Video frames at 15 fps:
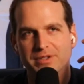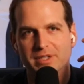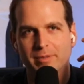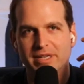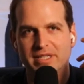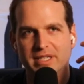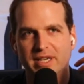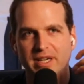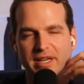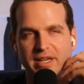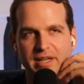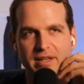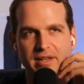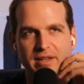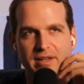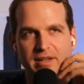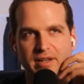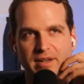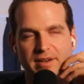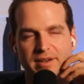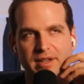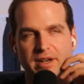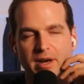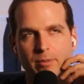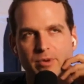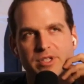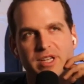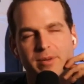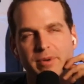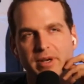it by saying the
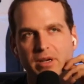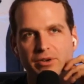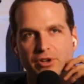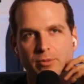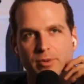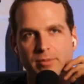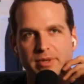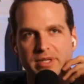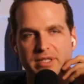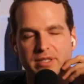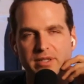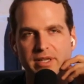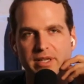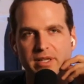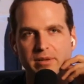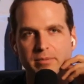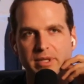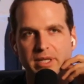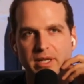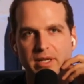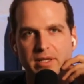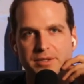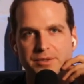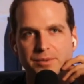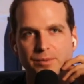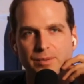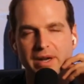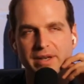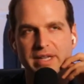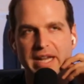numbers can be a little bit misleading because
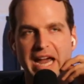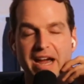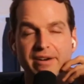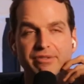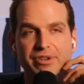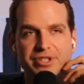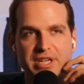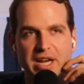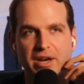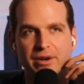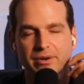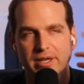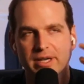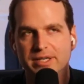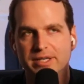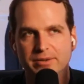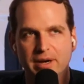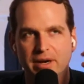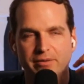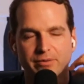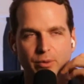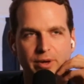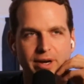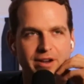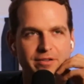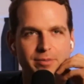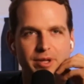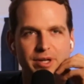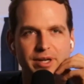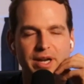while the average salary is around
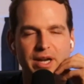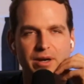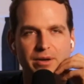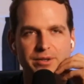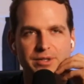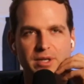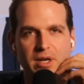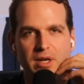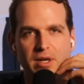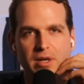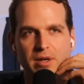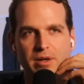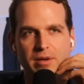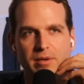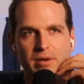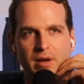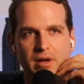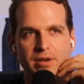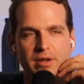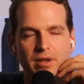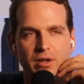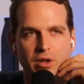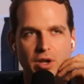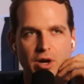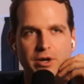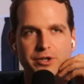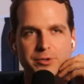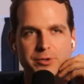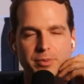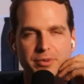$4.5 million, the
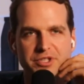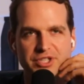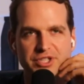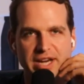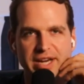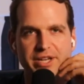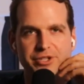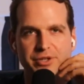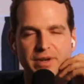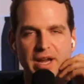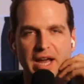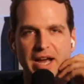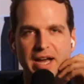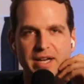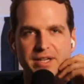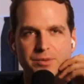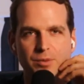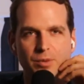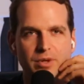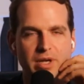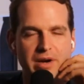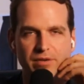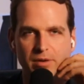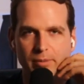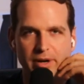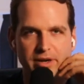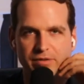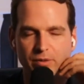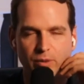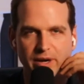large percentage of guys will never
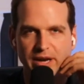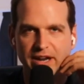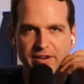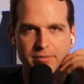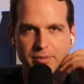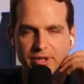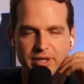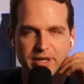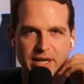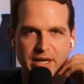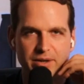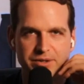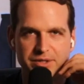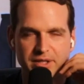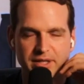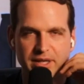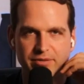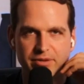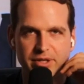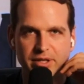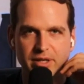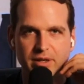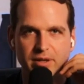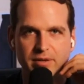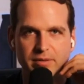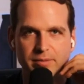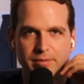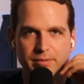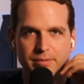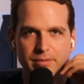make $4.5 million in a given year.
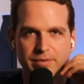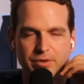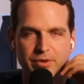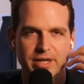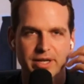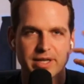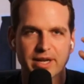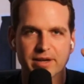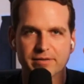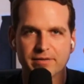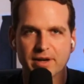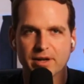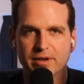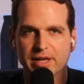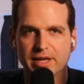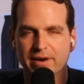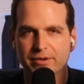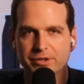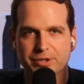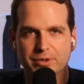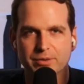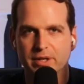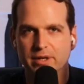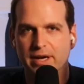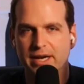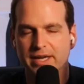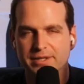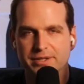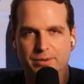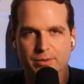If you look at the NFL, the average career
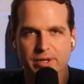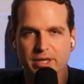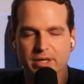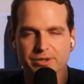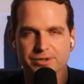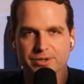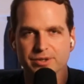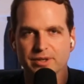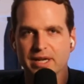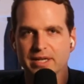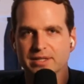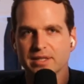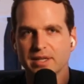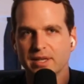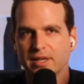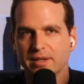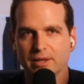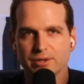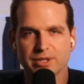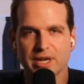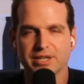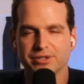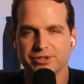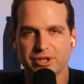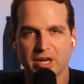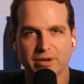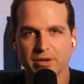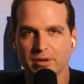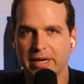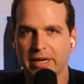lasts 3 years or less. Those guys are
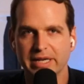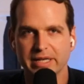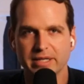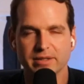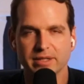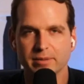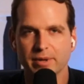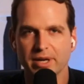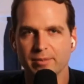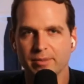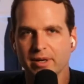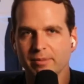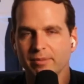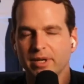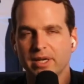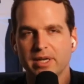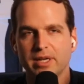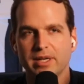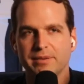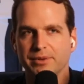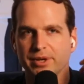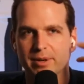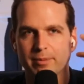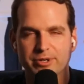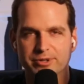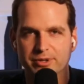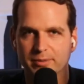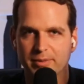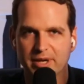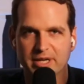generally making league minimum. If you look at
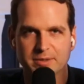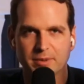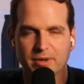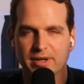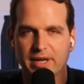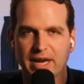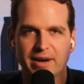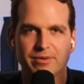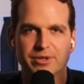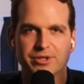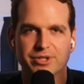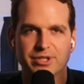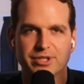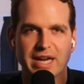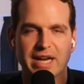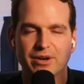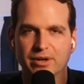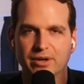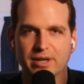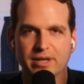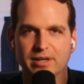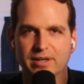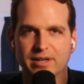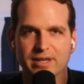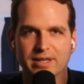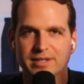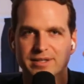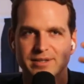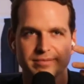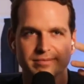Major League Baseball, the average salary
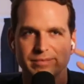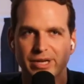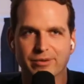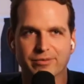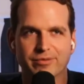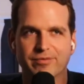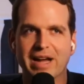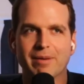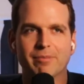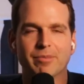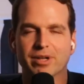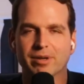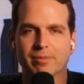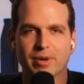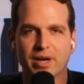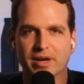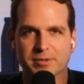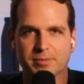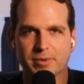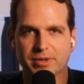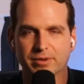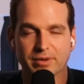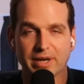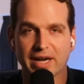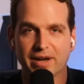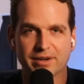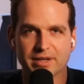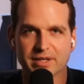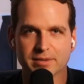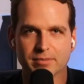is $5 million, but the
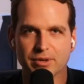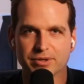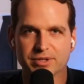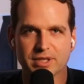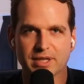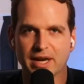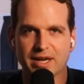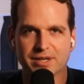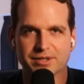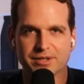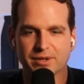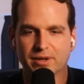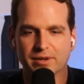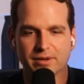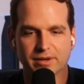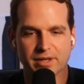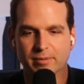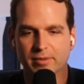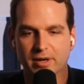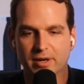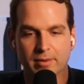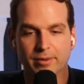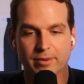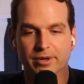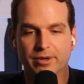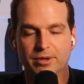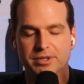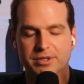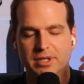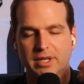reality is most of the guys are on league minimum or
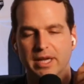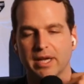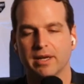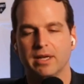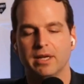close to that.